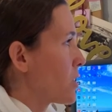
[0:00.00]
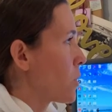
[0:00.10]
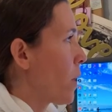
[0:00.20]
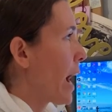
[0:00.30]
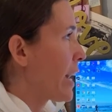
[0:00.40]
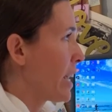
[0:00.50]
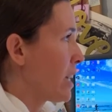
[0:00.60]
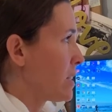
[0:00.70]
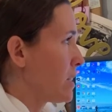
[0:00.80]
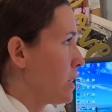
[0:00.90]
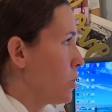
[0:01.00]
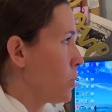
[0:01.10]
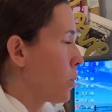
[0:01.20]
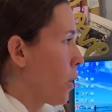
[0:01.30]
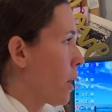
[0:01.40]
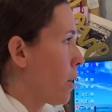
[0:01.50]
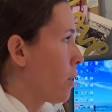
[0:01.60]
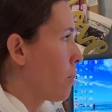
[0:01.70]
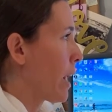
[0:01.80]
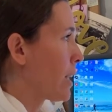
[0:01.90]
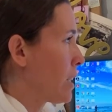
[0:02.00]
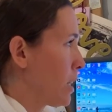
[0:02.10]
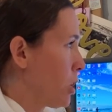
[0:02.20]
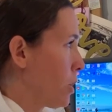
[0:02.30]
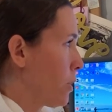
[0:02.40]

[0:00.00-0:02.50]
So I can't see you, Laura, but I can hear you.